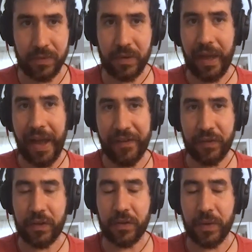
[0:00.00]

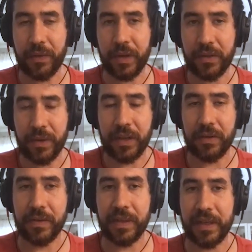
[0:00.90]
after the
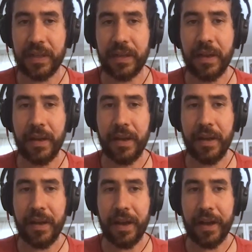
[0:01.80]
21-22 season.
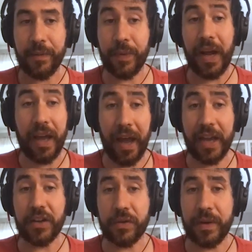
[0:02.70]
But I
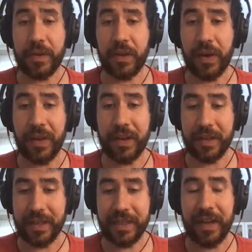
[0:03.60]
agree with you. I think
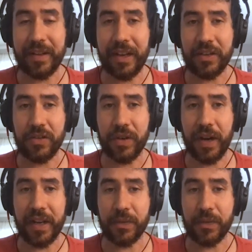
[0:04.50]
a consolidation trade is